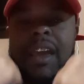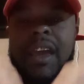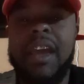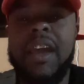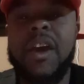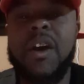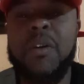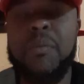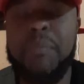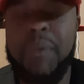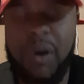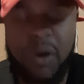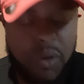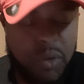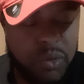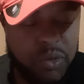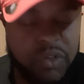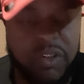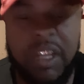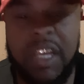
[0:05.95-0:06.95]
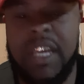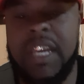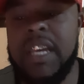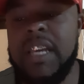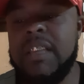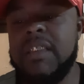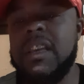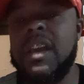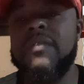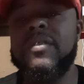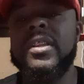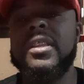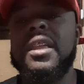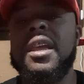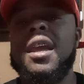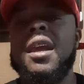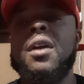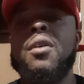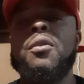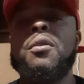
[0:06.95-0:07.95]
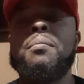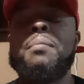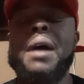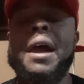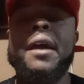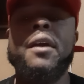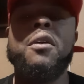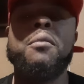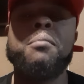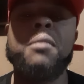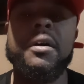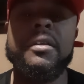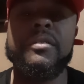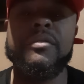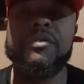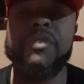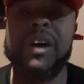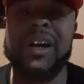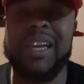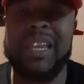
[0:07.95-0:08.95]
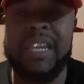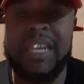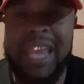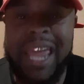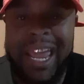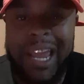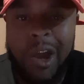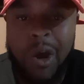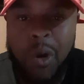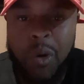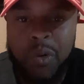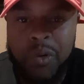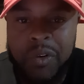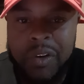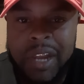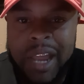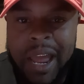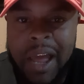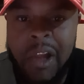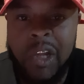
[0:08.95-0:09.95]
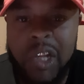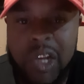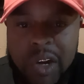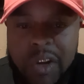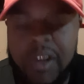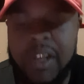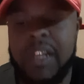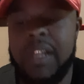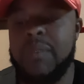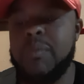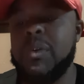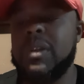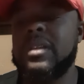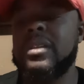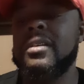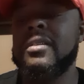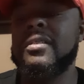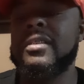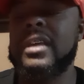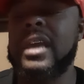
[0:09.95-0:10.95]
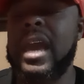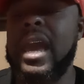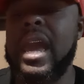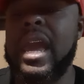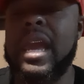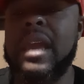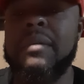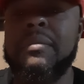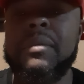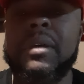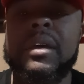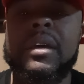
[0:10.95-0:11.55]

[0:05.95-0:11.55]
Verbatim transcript: elbows, knees, everything on the back of her motherfucking neck, holding her down literally with this game.